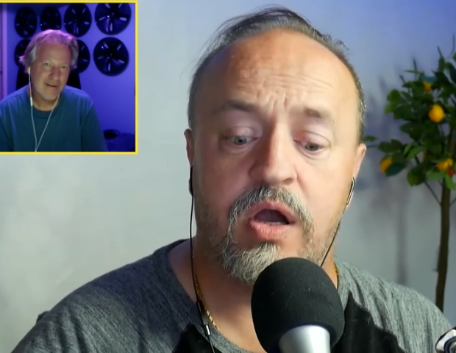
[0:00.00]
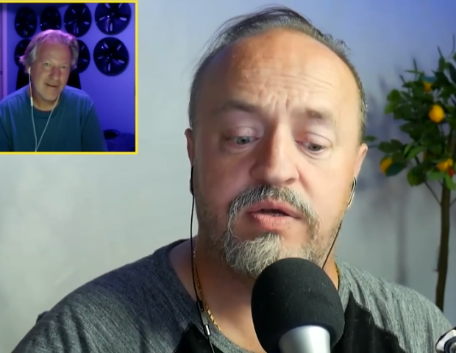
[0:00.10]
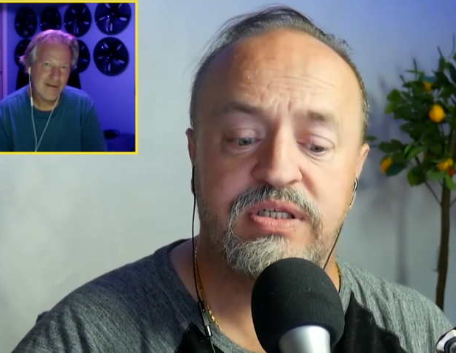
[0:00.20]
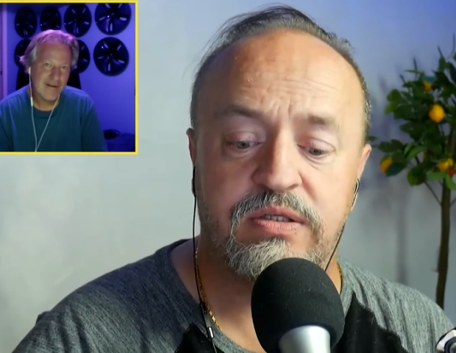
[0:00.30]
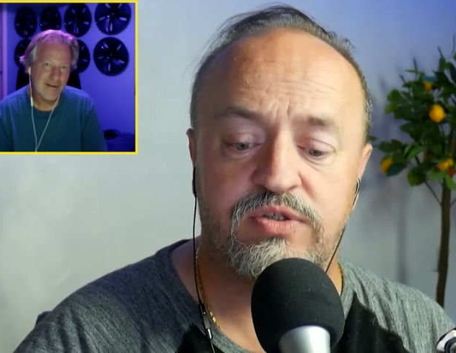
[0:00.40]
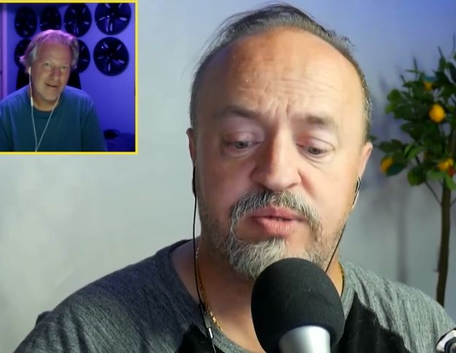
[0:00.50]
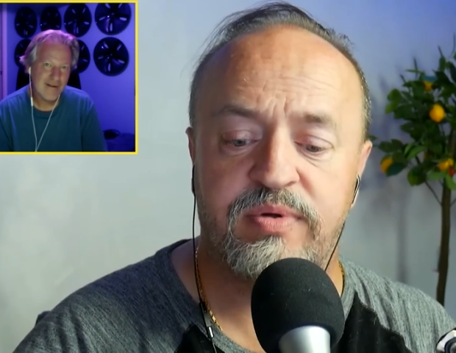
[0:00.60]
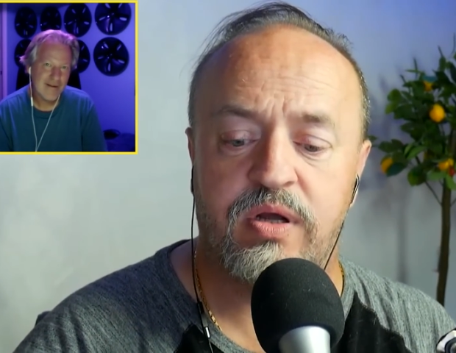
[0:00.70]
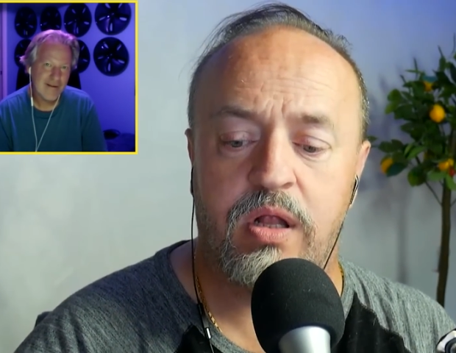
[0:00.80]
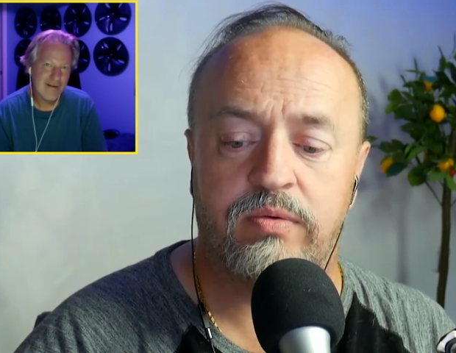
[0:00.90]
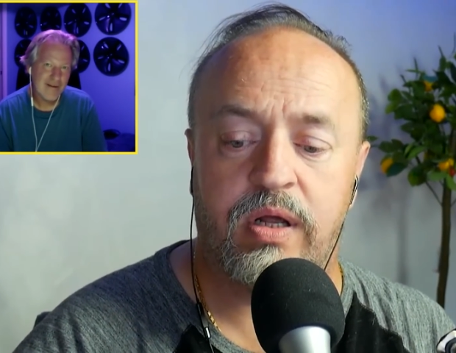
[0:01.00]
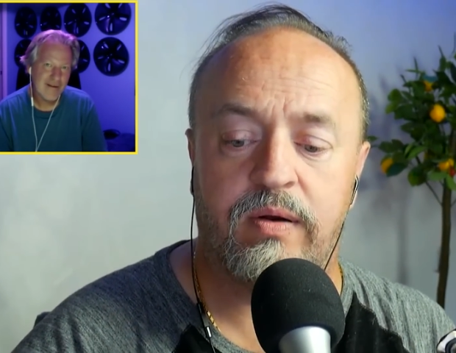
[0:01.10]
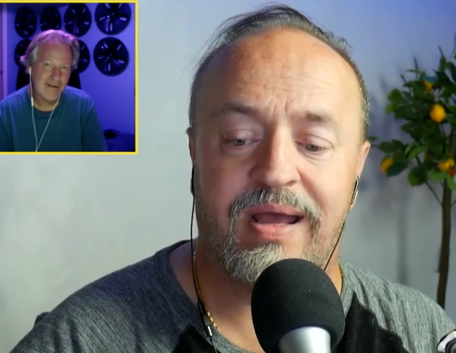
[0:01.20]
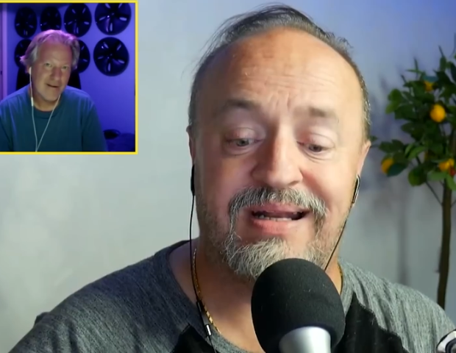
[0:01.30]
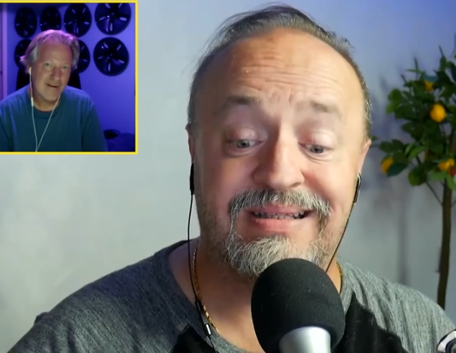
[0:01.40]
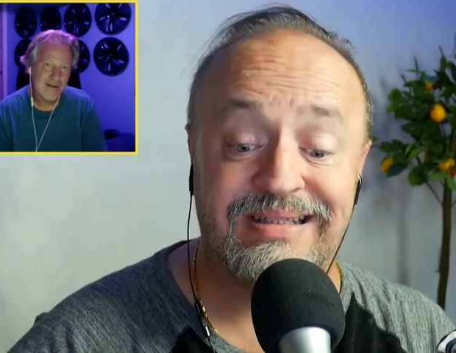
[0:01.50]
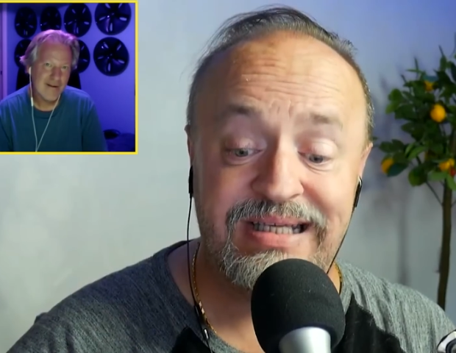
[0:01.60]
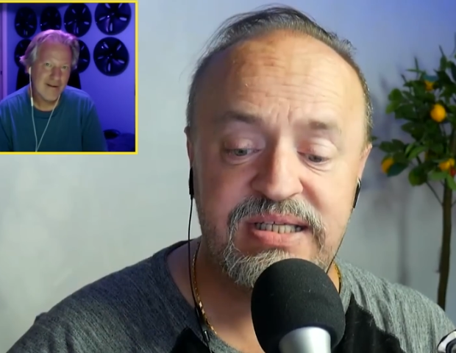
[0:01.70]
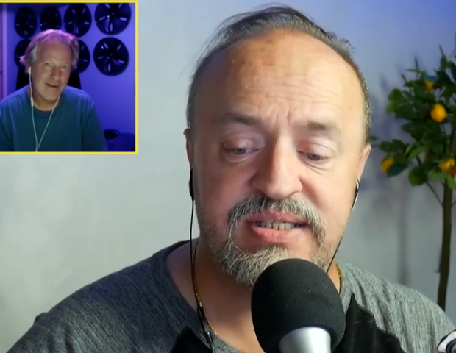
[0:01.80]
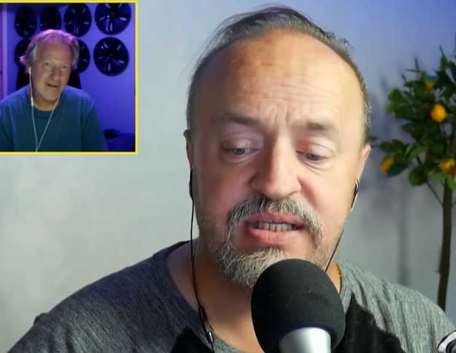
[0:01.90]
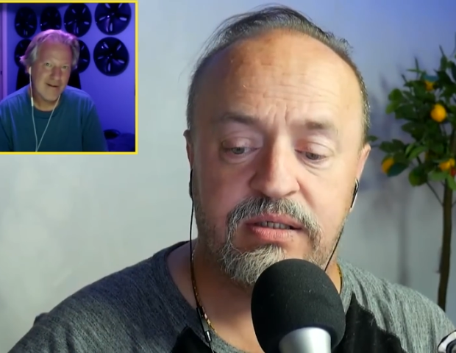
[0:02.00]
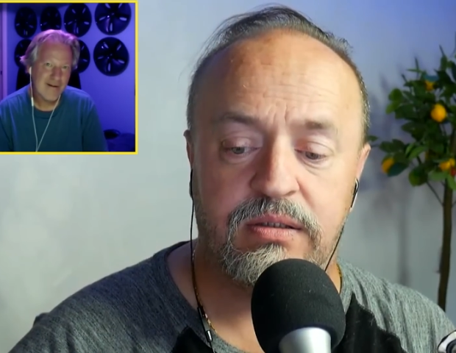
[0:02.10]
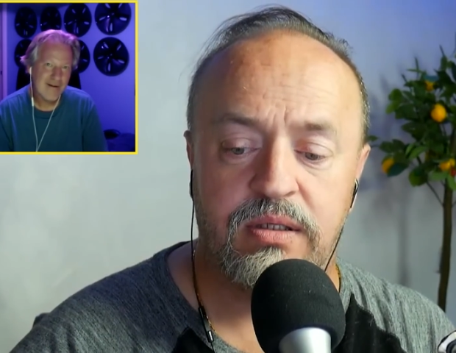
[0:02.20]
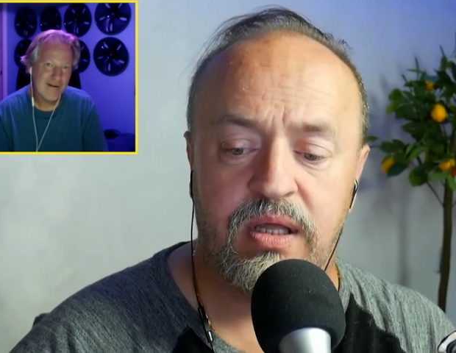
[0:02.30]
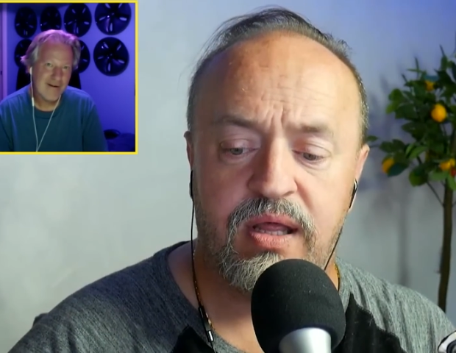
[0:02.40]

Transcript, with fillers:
Speaker 1: a dealership in Colorado had a lease deal